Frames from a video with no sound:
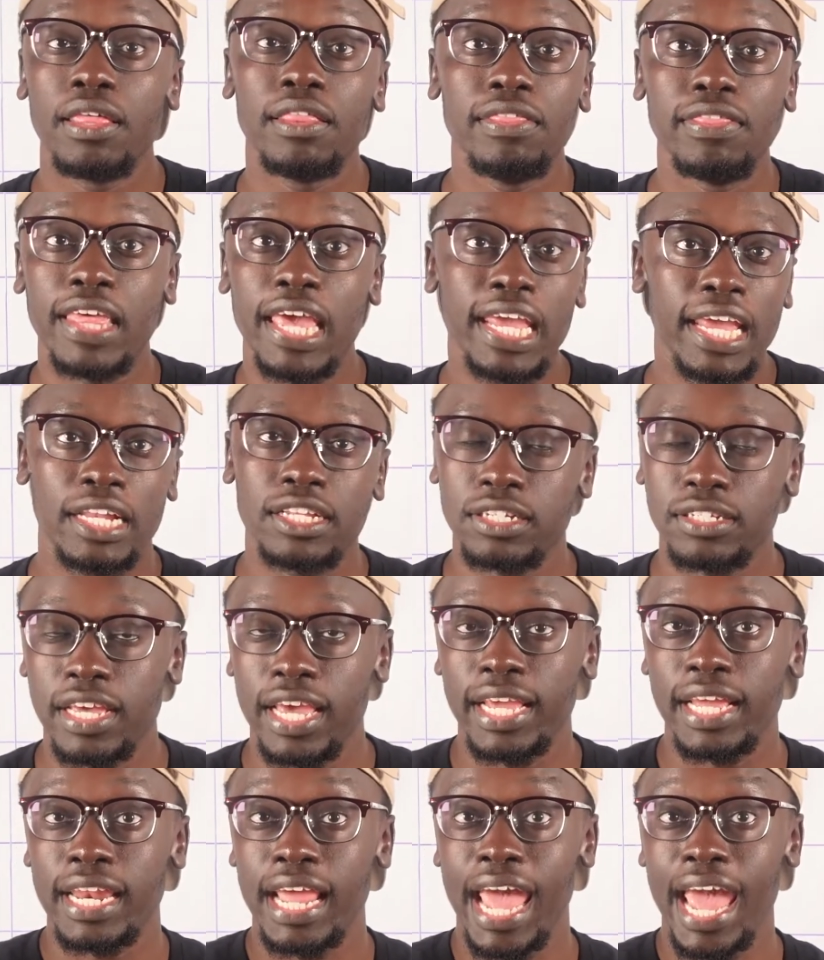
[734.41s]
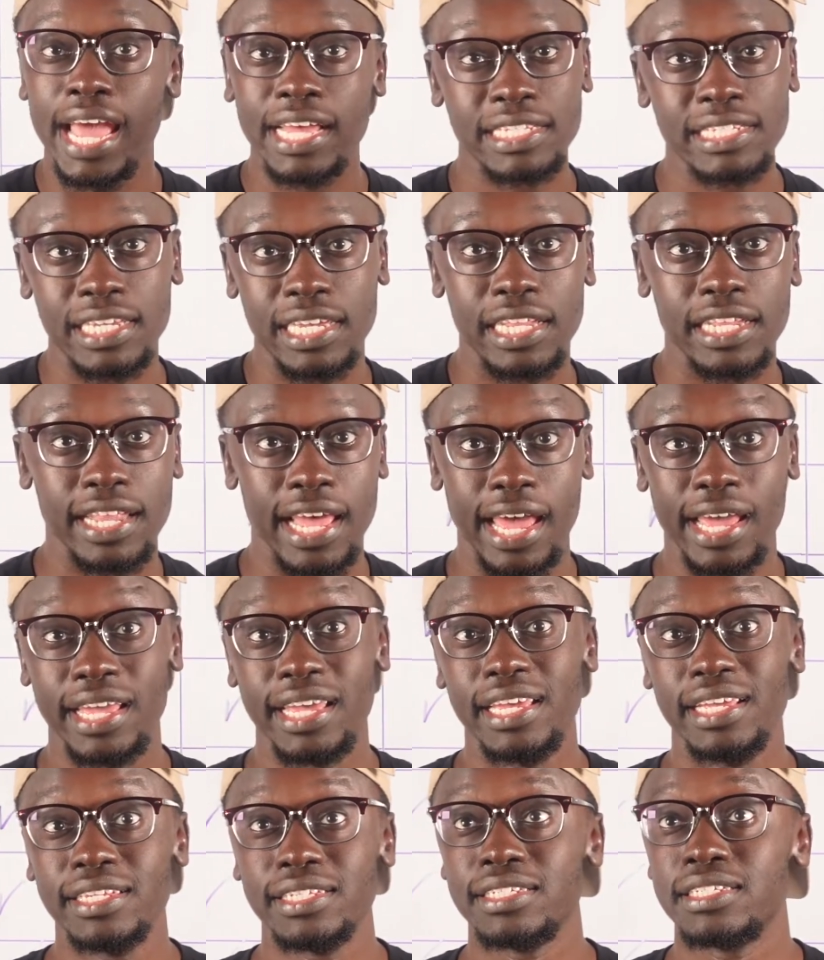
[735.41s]
they get to take an asset that
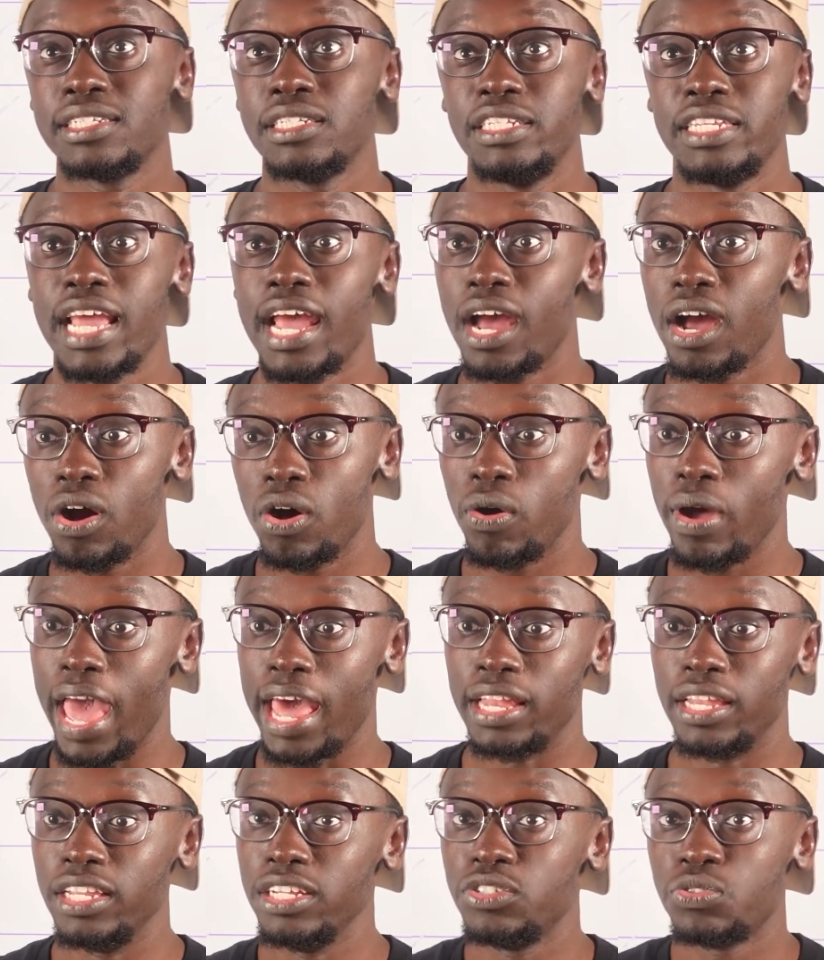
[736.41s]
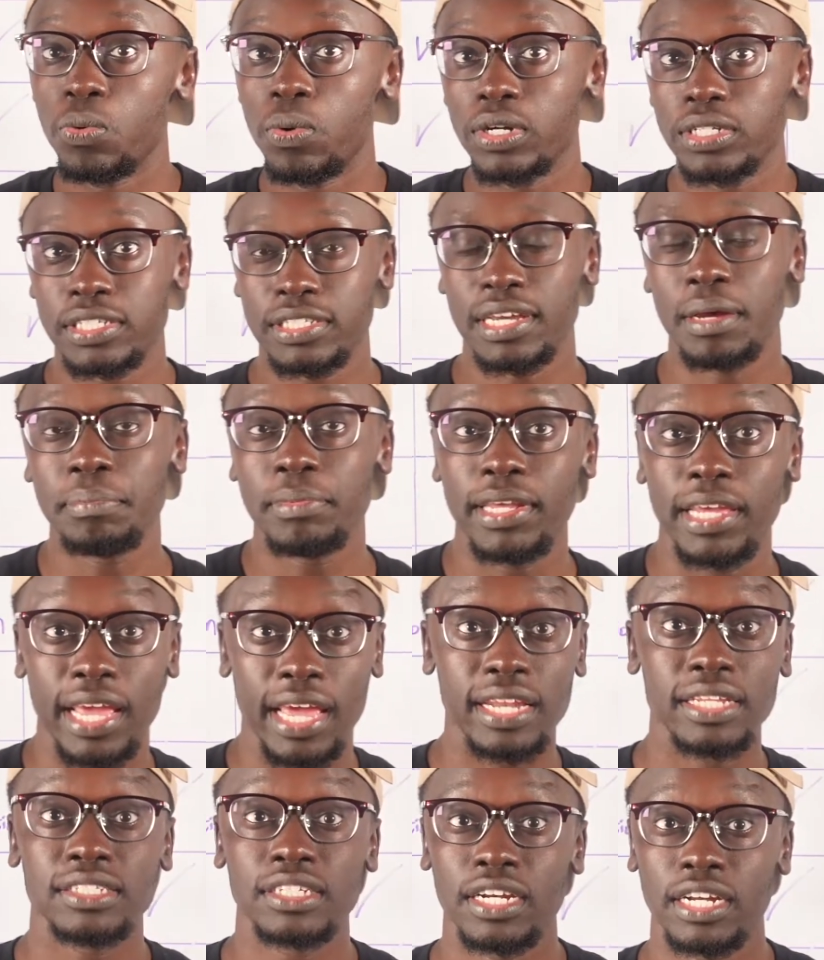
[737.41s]
is now at least worth something
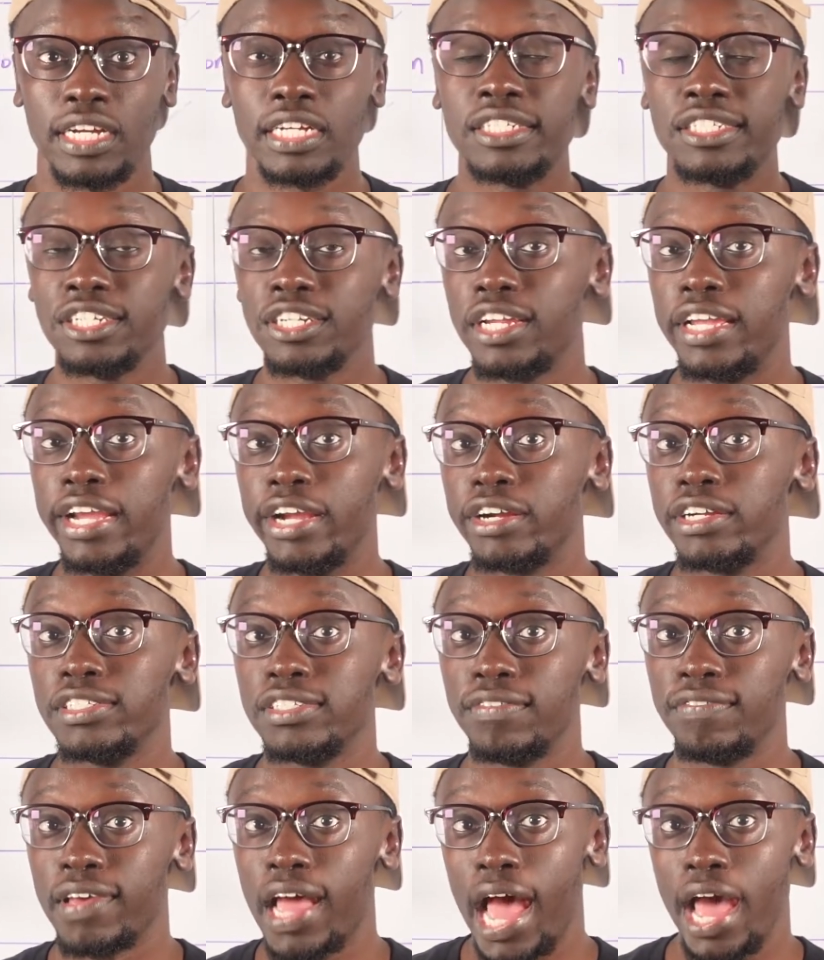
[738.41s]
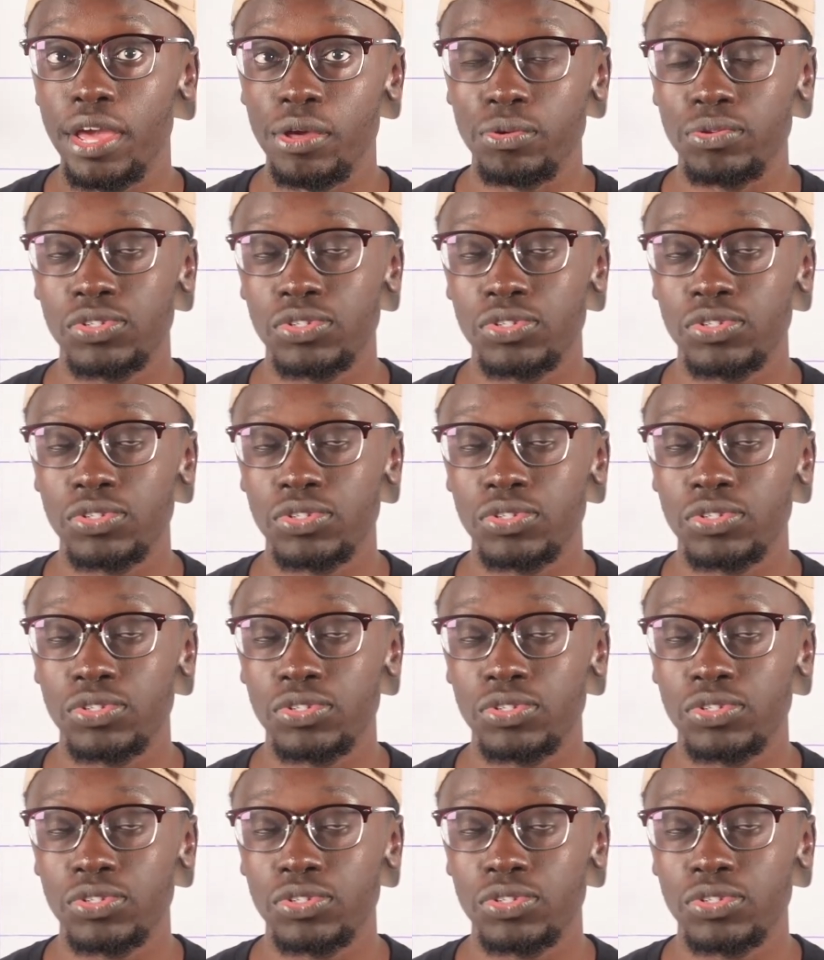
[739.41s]
and is going to continue to increase in value.